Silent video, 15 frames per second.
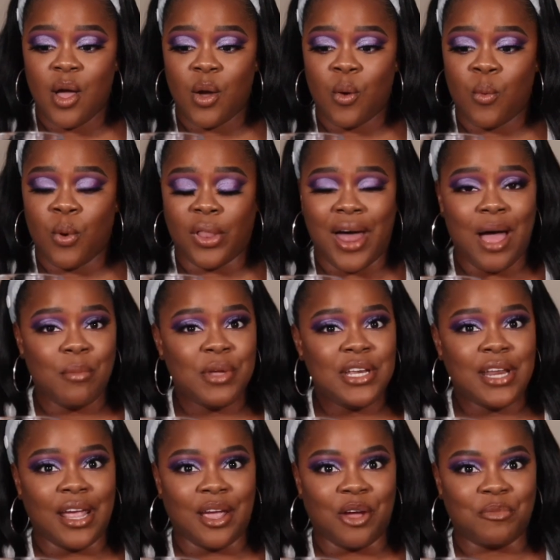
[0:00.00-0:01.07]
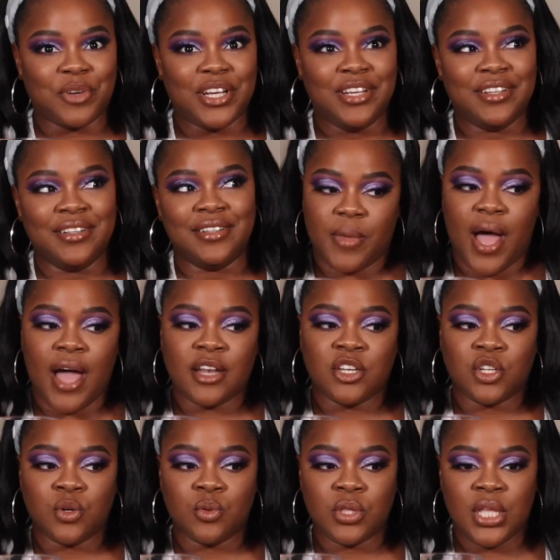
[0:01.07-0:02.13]
Well, I be damned. I
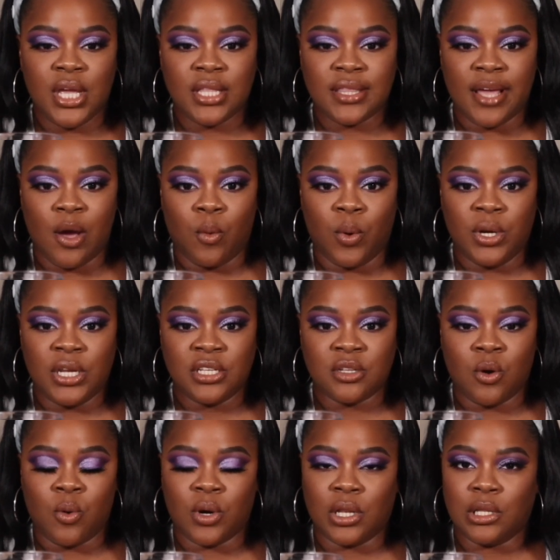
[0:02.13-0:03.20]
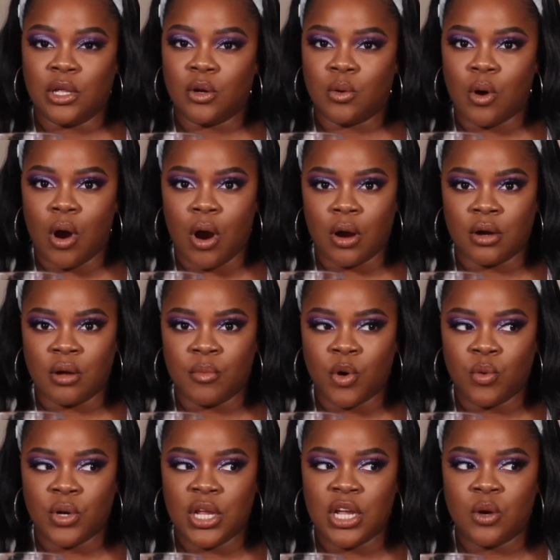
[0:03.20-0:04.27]
do think that Wendy's going a little hard on
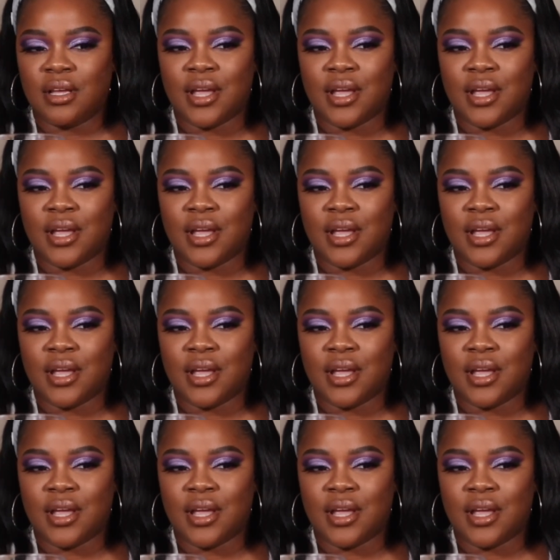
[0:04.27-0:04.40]
Monique.